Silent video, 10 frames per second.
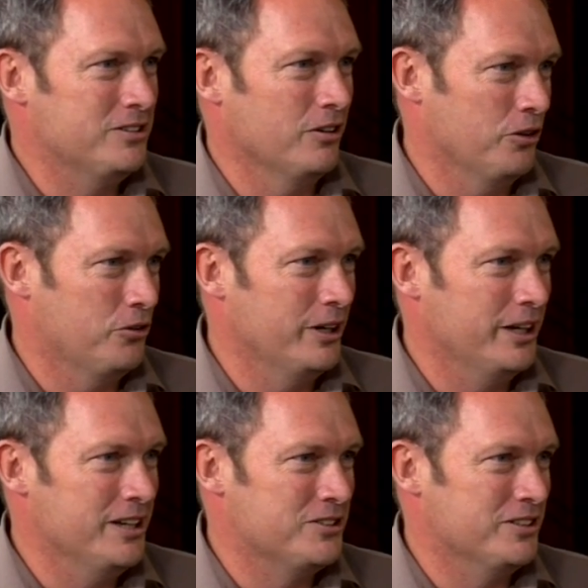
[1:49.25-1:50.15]
I got three
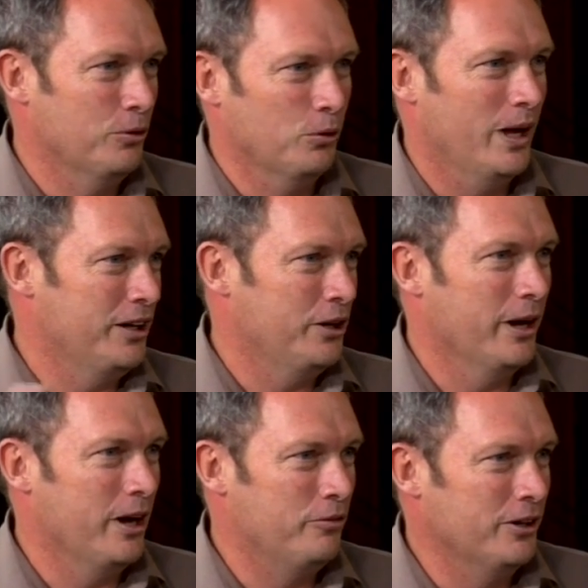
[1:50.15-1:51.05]
kids, and they're all arguing
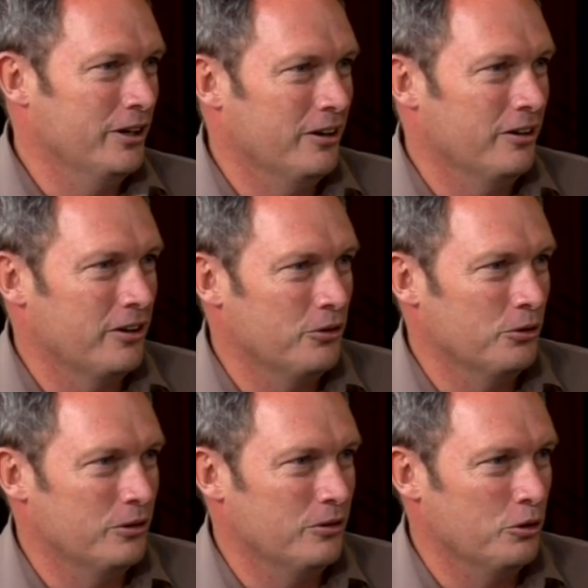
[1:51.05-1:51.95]
over it. And I
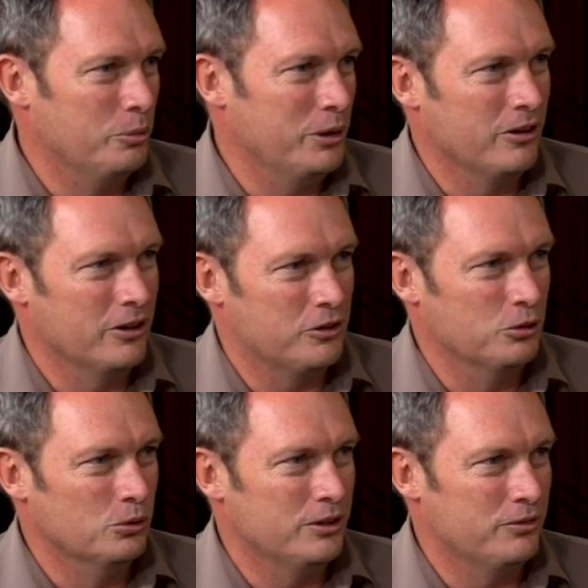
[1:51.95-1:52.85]
thought it would be kind of
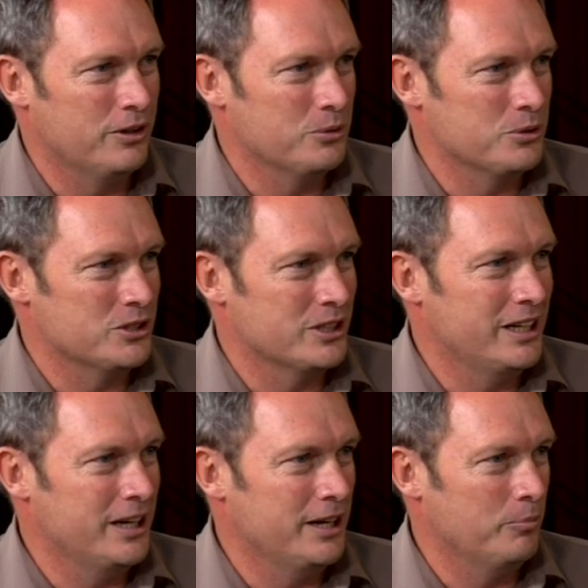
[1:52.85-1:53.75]
cool if there was
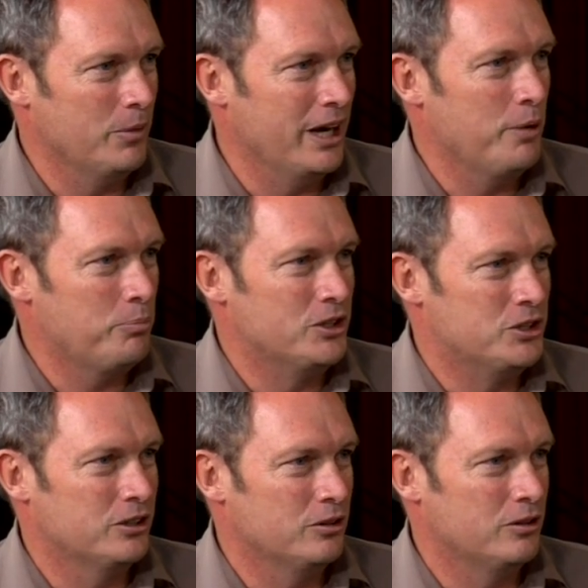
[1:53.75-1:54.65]
a um, an app that
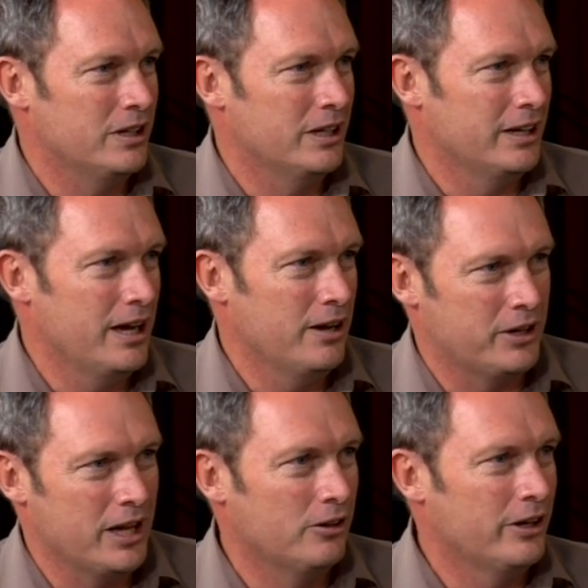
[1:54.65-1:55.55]
you could uh, have
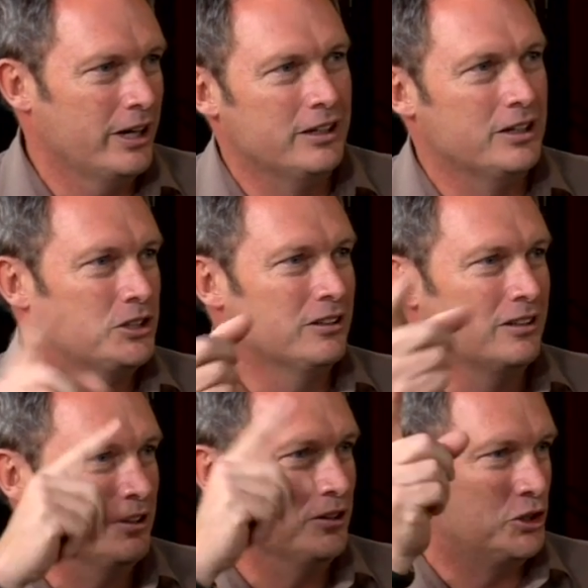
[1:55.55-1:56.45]
color recognition
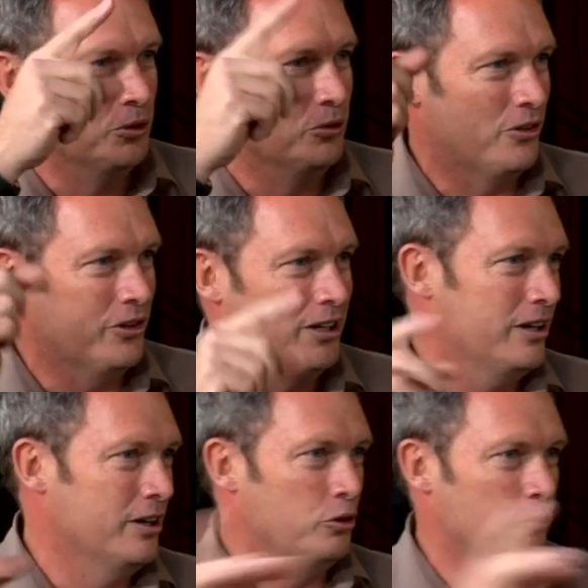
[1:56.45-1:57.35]
and shoot the thing,
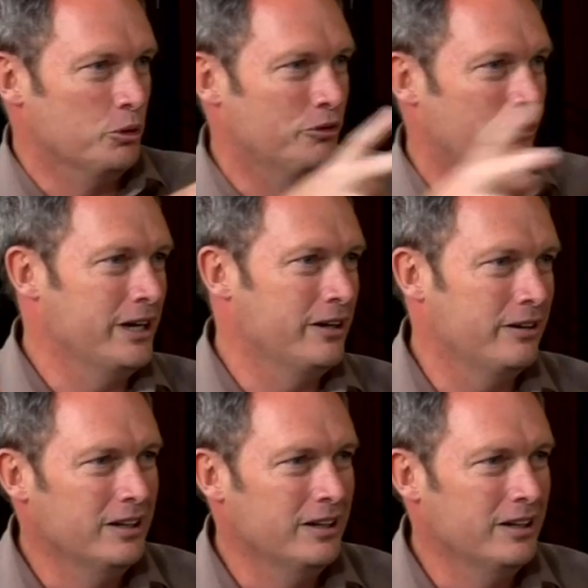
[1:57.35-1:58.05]
and it'd move around.